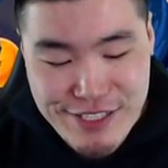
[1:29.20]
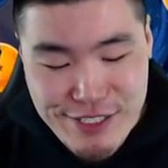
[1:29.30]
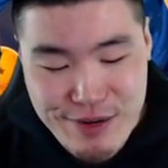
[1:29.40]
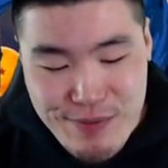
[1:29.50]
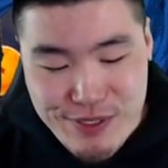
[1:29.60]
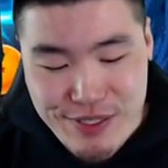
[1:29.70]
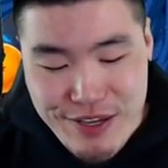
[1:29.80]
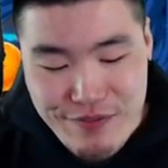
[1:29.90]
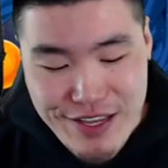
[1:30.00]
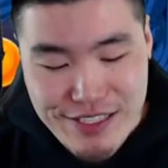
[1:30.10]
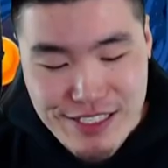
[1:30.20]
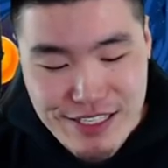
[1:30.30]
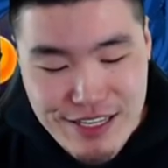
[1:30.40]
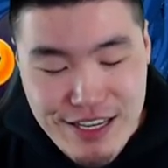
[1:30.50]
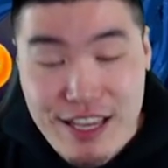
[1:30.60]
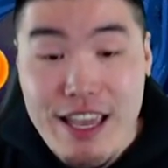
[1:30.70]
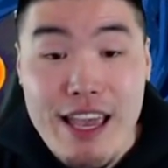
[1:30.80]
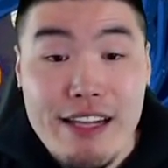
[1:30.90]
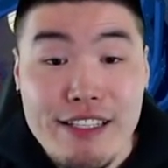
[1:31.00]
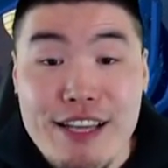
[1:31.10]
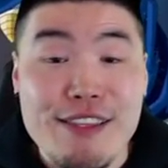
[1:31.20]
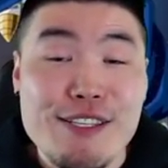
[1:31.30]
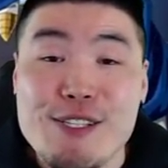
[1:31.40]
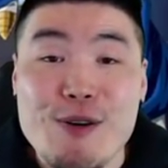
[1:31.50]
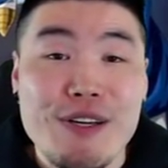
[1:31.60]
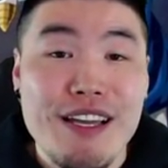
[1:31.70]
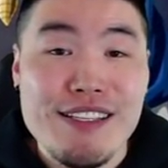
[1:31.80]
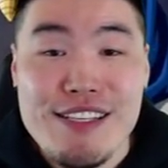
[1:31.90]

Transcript: jump into the event and get this showcase